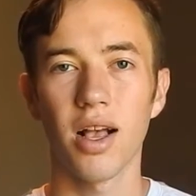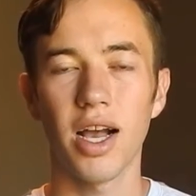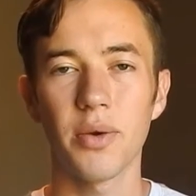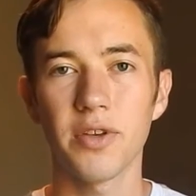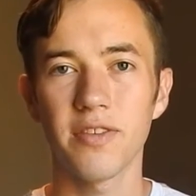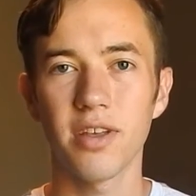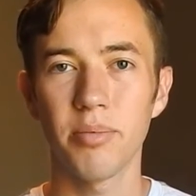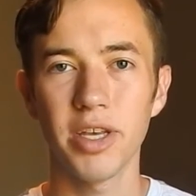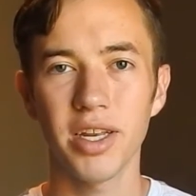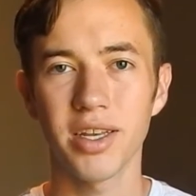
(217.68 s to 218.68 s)
I was a
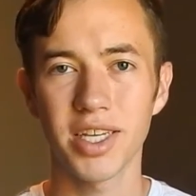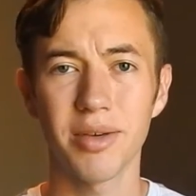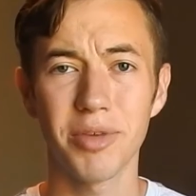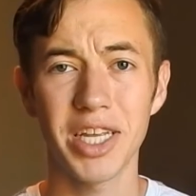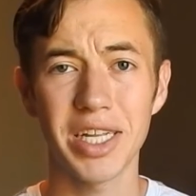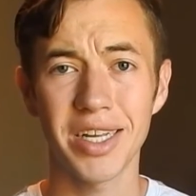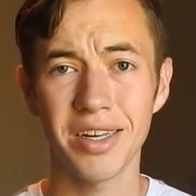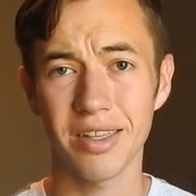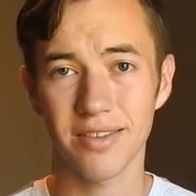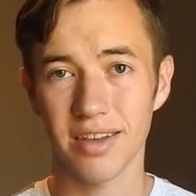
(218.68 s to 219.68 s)
bit intimidated
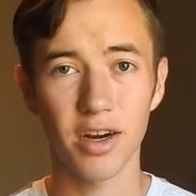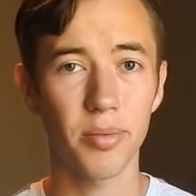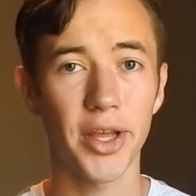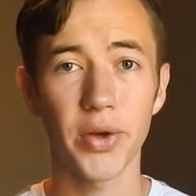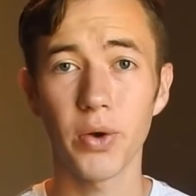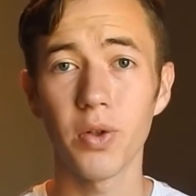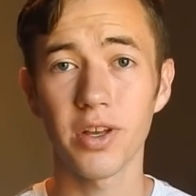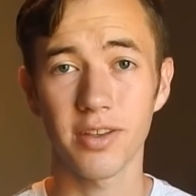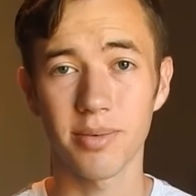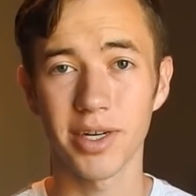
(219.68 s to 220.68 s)
and scared by the whole
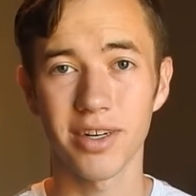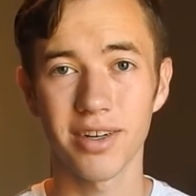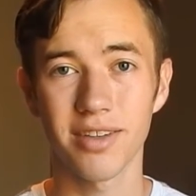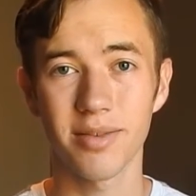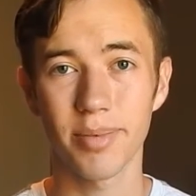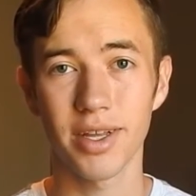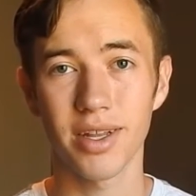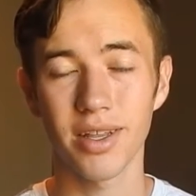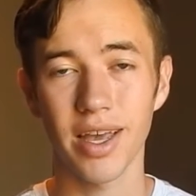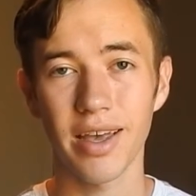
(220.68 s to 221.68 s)
experience,
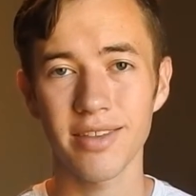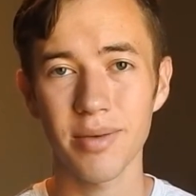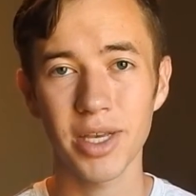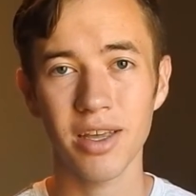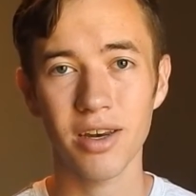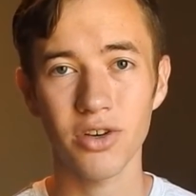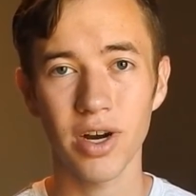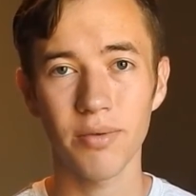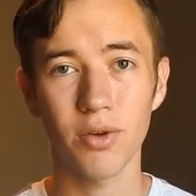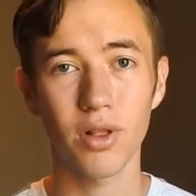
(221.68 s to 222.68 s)
but as I began to
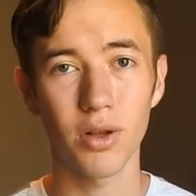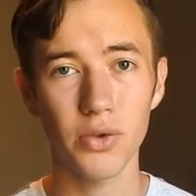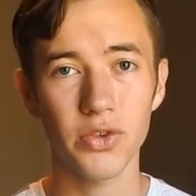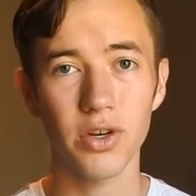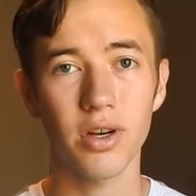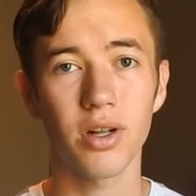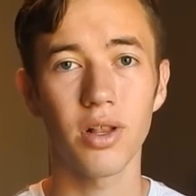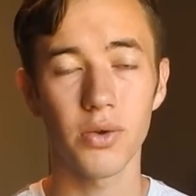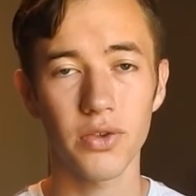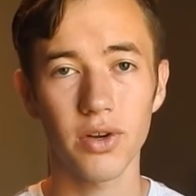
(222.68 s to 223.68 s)
travel closer and
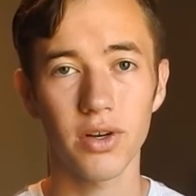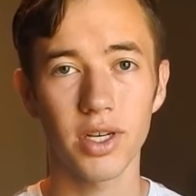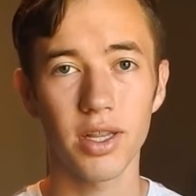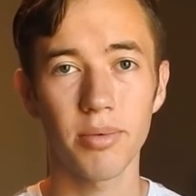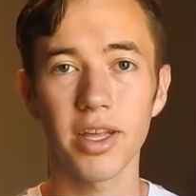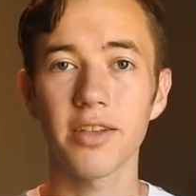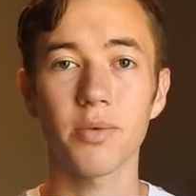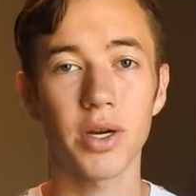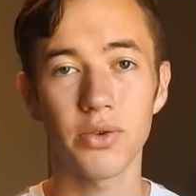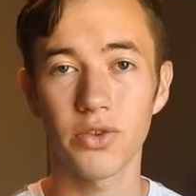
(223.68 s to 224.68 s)
closer to the place
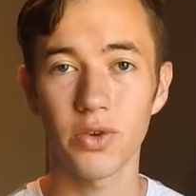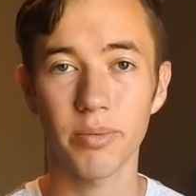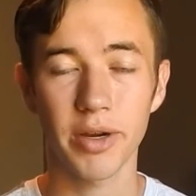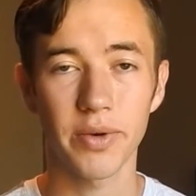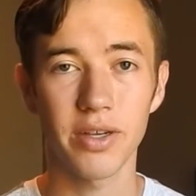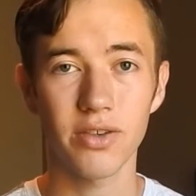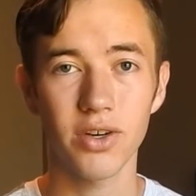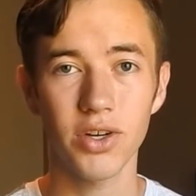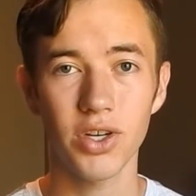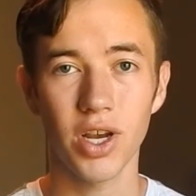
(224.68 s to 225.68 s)
where I was doing my
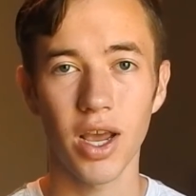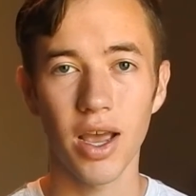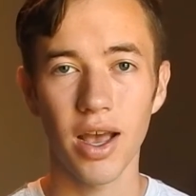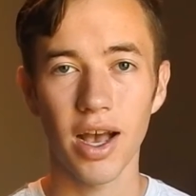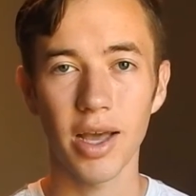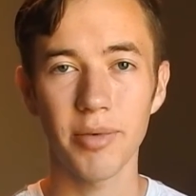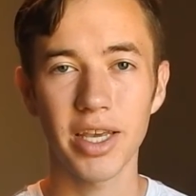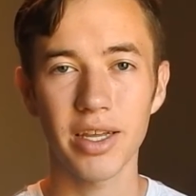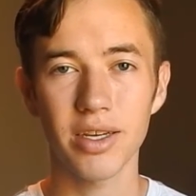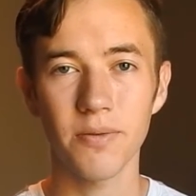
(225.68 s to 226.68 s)
research, I
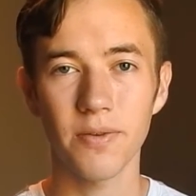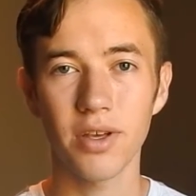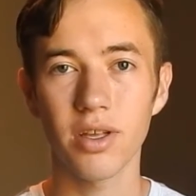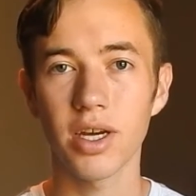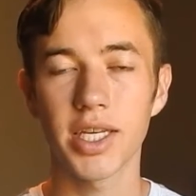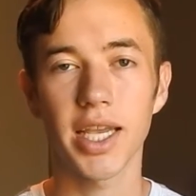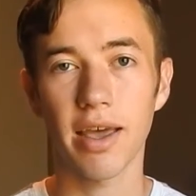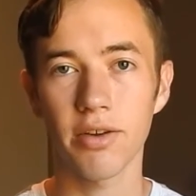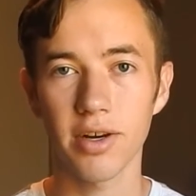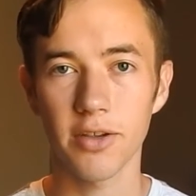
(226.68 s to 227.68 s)
began to feel a
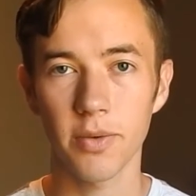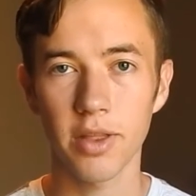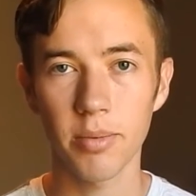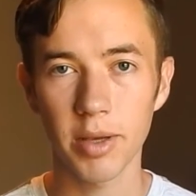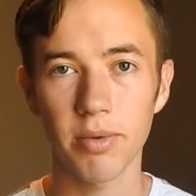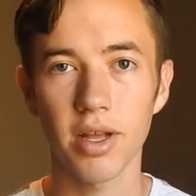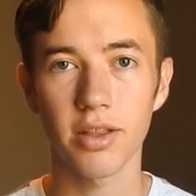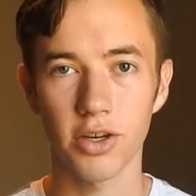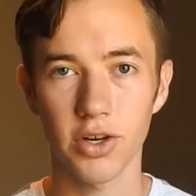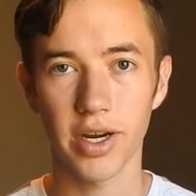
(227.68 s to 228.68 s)
togetherness with the people on
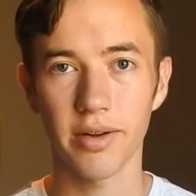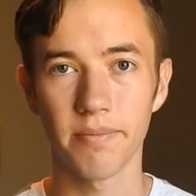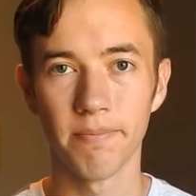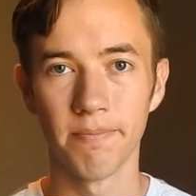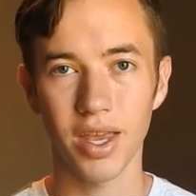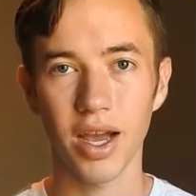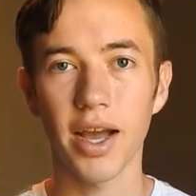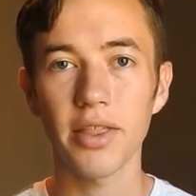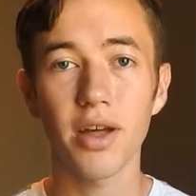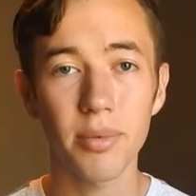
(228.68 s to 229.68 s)
the train. I
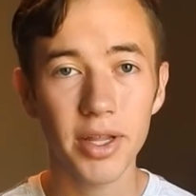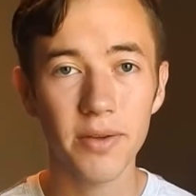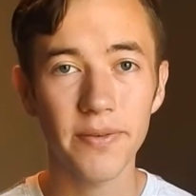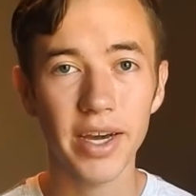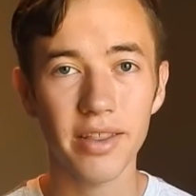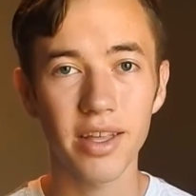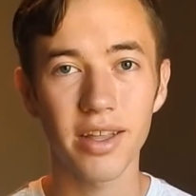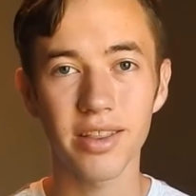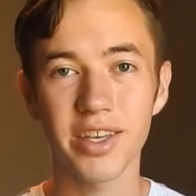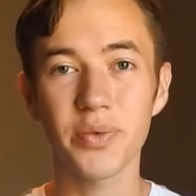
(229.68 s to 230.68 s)
thought about the fact
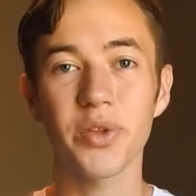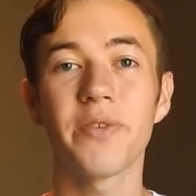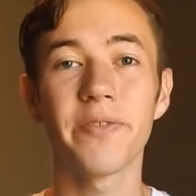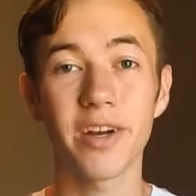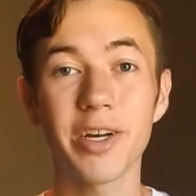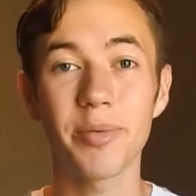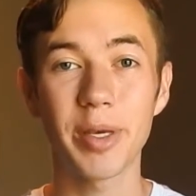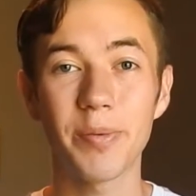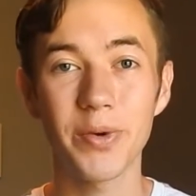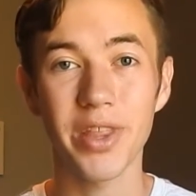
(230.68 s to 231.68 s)
that these were the very
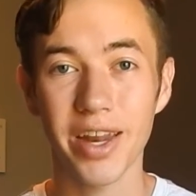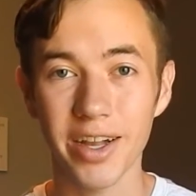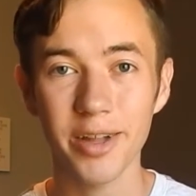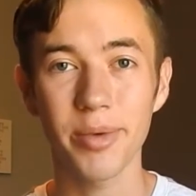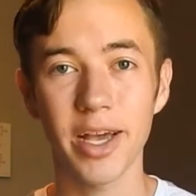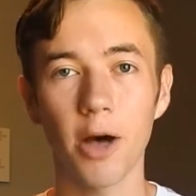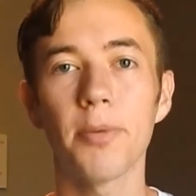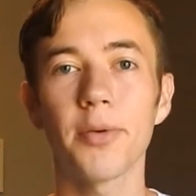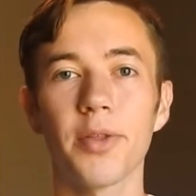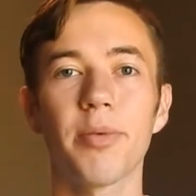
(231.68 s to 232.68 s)
people that I could be
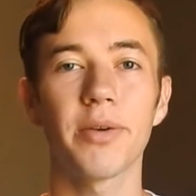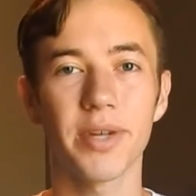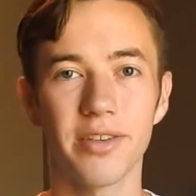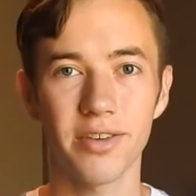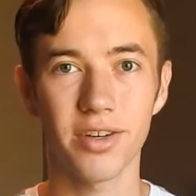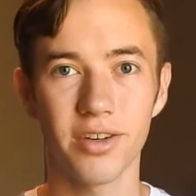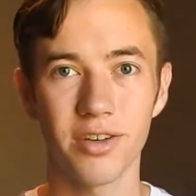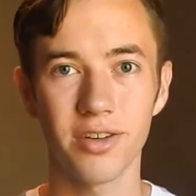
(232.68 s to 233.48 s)
helping with my research,